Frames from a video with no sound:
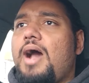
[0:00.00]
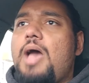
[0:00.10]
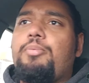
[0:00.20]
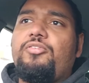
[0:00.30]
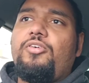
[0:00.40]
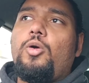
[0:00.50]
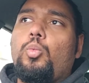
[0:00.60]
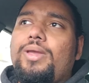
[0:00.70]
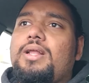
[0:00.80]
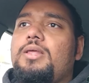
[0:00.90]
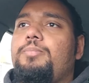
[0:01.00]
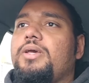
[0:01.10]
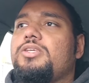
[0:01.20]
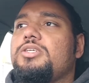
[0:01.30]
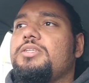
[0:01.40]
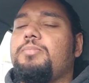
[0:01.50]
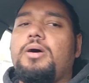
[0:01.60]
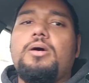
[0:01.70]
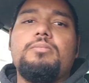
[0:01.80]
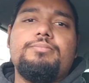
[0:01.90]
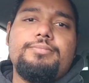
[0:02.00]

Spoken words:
I prefer weekly pictures, but